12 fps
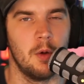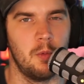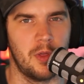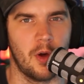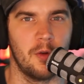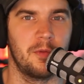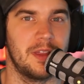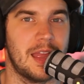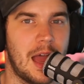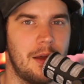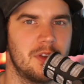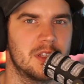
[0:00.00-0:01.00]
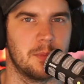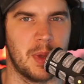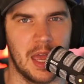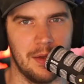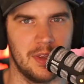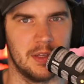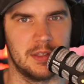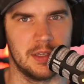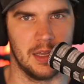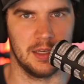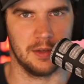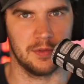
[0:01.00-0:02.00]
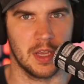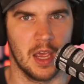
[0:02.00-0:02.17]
with hopefully having some heavy incentives